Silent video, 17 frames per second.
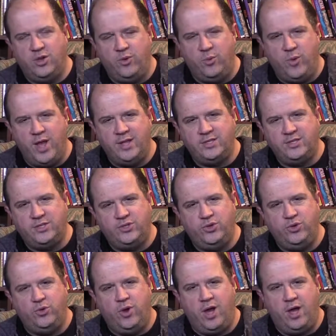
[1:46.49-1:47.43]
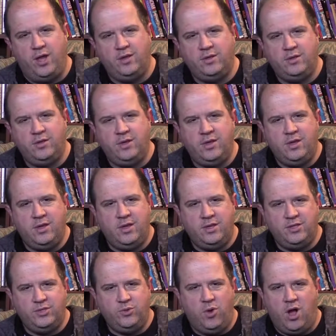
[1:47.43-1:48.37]
It went
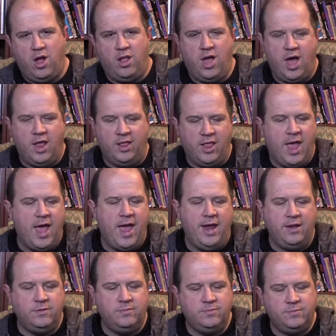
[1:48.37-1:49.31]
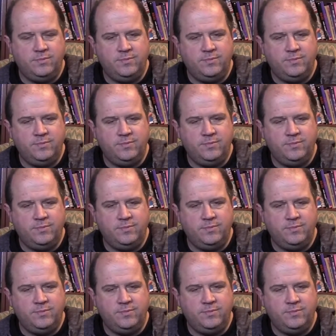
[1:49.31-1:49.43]
to all online